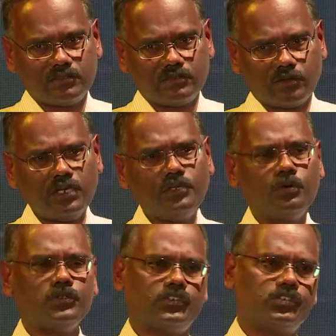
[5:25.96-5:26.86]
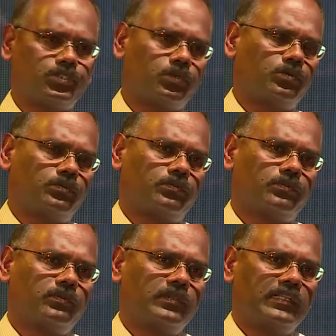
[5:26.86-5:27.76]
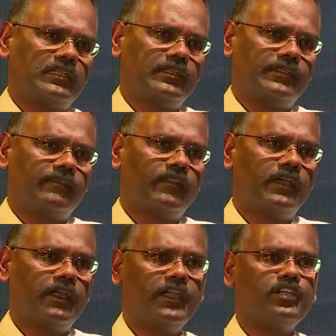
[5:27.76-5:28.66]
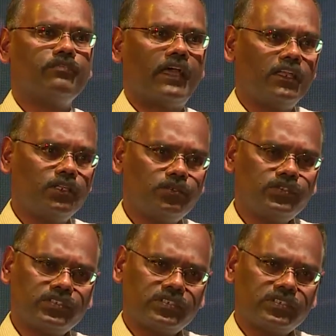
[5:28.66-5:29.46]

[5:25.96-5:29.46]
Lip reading: only goes to show the great values